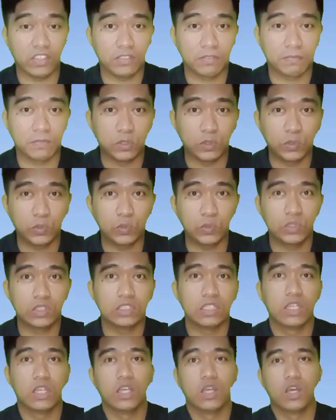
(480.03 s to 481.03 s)
foods,
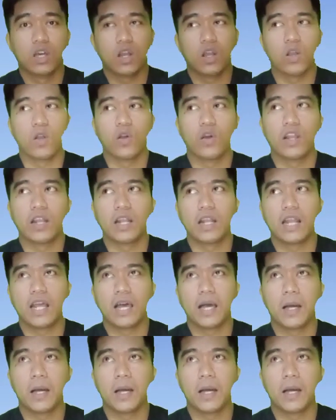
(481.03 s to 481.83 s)
or